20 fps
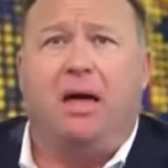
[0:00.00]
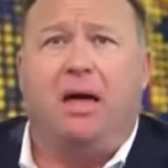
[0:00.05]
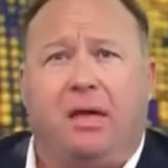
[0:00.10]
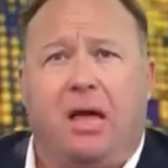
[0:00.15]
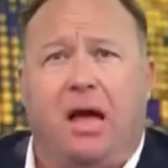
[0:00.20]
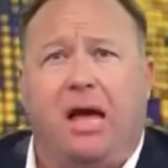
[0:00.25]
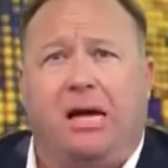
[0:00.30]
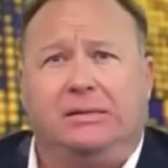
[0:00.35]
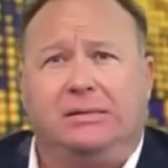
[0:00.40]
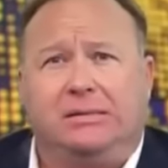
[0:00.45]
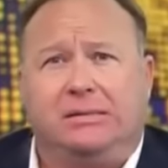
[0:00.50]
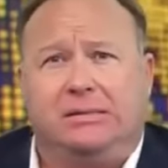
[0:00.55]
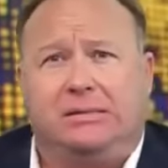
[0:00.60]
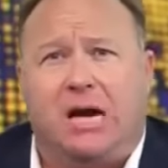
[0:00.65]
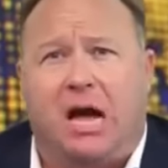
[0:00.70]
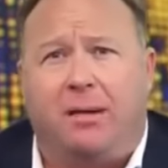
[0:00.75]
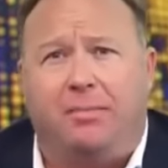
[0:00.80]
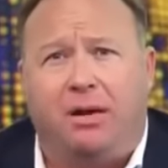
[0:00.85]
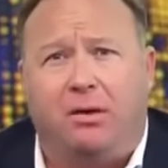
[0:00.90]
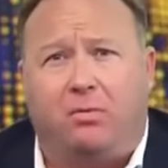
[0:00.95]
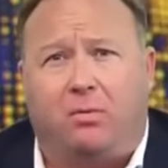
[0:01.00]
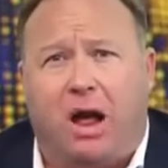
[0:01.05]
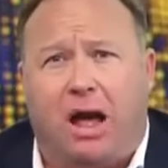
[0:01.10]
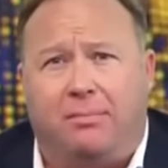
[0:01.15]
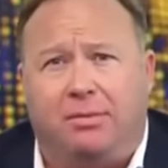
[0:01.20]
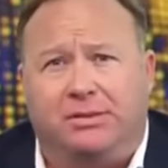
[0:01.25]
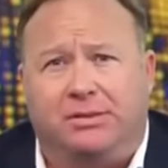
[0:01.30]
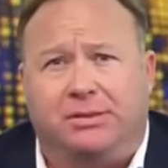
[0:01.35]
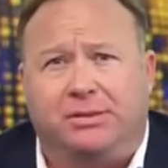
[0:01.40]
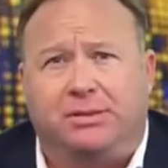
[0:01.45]
got Tommy
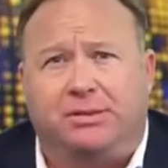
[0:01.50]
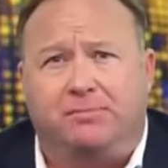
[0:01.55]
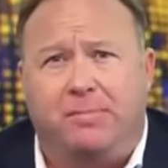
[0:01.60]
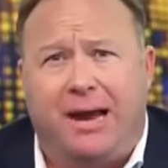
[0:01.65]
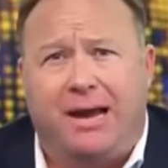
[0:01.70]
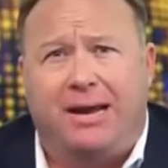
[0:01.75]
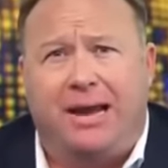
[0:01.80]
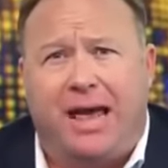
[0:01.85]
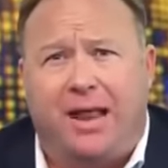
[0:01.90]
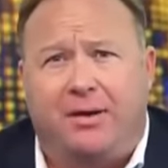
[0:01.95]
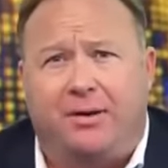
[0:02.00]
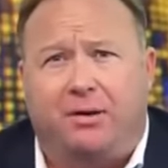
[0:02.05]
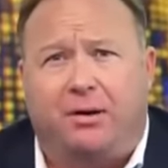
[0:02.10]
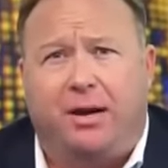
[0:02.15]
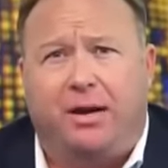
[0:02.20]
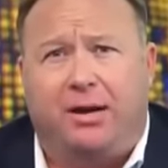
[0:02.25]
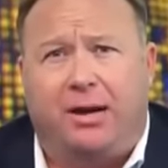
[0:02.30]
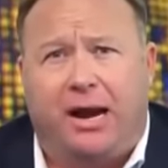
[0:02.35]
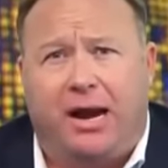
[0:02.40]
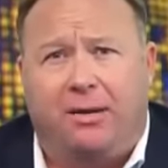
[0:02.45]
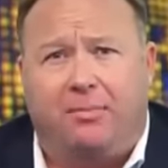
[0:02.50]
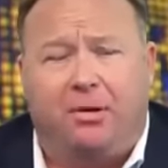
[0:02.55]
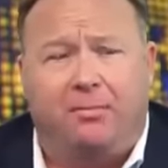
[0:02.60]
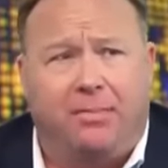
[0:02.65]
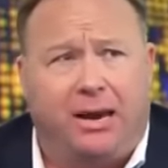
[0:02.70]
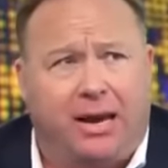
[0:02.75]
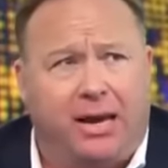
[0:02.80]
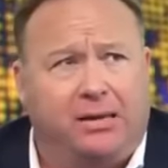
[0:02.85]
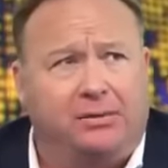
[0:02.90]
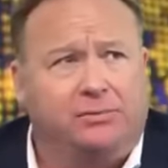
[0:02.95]
Robinson's main editor and
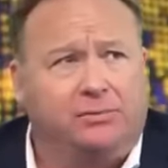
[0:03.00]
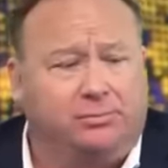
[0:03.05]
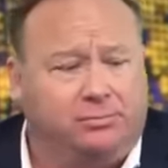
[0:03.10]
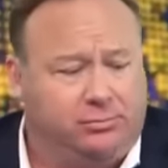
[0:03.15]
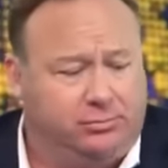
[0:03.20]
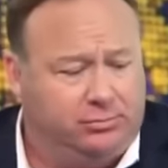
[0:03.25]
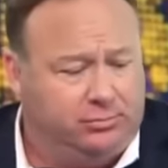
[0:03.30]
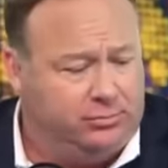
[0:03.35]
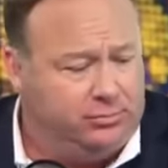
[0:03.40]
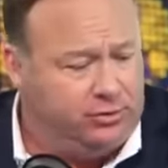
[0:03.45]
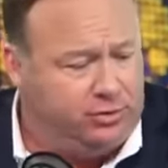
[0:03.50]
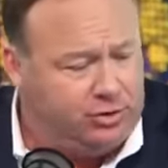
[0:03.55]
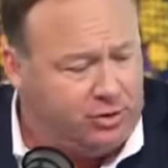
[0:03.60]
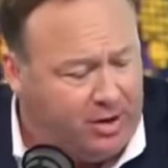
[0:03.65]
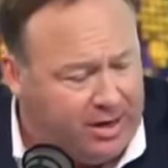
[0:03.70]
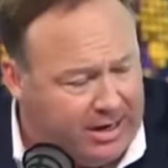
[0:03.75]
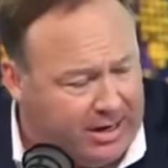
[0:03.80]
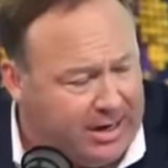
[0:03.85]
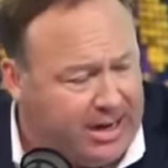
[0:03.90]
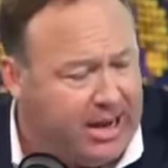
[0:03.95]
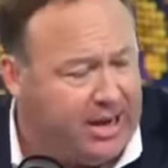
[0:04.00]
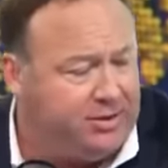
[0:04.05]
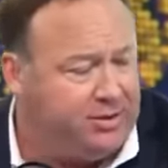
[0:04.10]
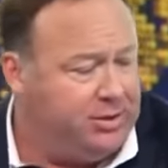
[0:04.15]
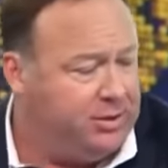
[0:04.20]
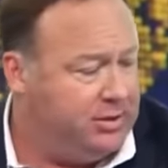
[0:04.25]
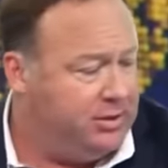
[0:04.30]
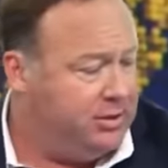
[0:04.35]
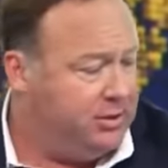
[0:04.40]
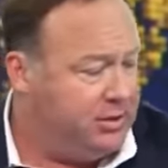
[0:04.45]
cameraman joining
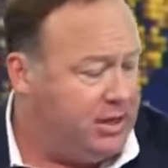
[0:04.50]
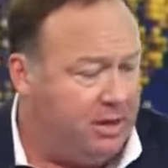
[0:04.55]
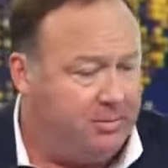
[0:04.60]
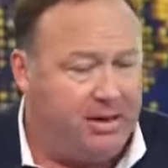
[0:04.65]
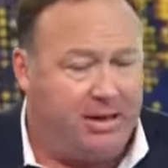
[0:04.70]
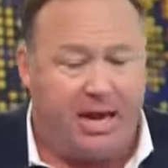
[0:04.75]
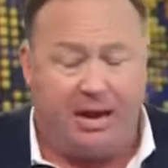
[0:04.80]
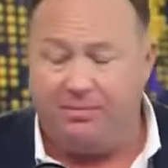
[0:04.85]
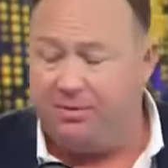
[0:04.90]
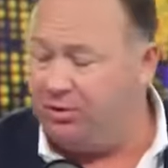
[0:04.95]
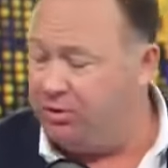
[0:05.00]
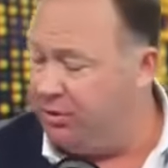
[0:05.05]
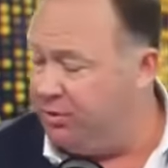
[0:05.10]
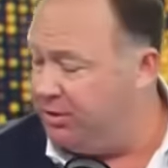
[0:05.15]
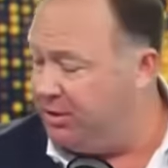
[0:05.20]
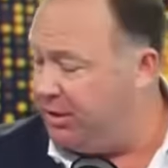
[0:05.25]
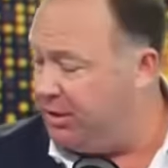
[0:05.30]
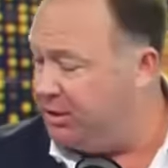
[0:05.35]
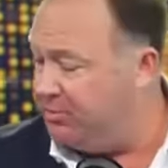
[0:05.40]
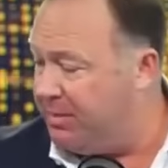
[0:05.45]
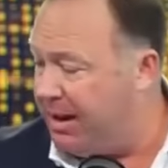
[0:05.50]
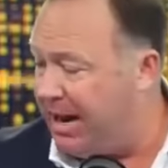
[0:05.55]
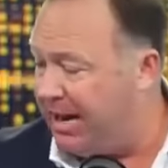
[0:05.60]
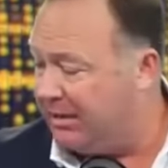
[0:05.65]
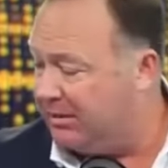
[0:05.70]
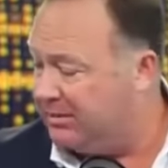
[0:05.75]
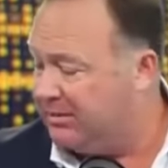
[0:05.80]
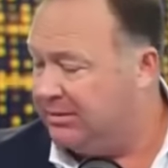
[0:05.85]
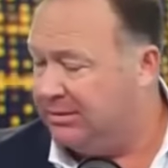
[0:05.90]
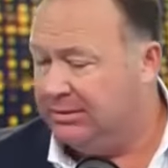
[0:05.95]
us, coming up as soon as he gets
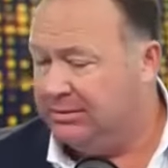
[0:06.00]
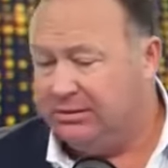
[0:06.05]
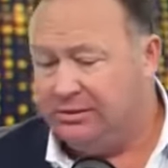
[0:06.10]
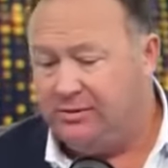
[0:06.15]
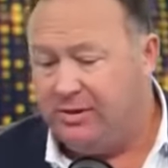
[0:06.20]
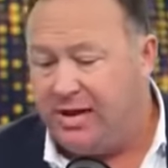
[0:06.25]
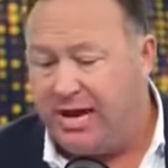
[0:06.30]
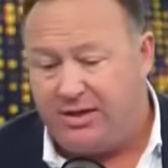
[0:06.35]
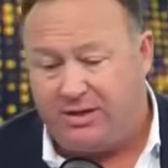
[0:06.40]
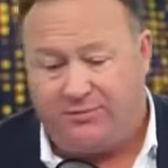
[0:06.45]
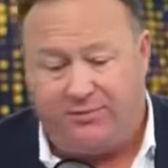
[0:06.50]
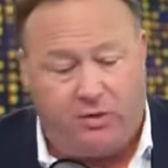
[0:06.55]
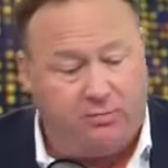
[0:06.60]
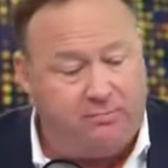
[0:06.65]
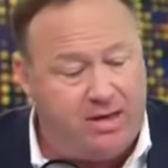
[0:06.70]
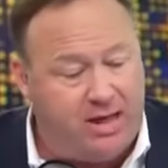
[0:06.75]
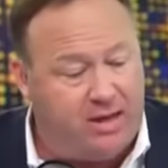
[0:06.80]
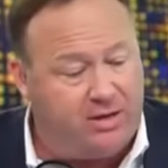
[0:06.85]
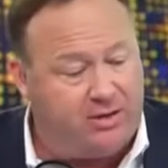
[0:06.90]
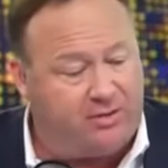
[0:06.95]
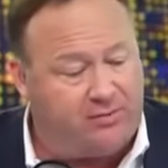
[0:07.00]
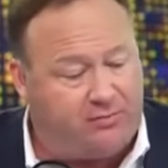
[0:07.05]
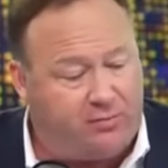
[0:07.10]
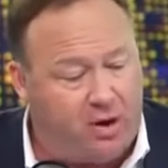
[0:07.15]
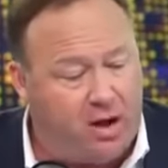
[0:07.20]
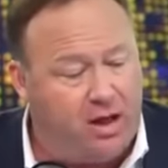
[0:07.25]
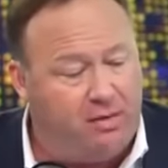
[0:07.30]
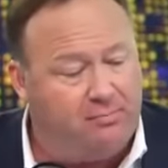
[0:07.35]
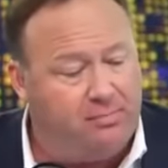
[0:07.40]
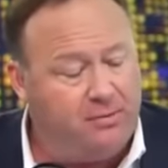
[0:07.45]
back in the next few minutes
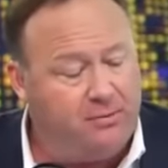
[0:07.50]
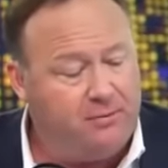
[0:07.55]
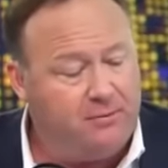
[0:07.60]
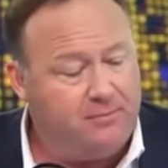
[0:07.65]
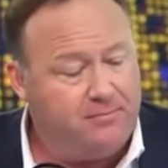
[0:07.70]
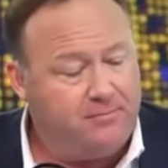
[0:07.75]
from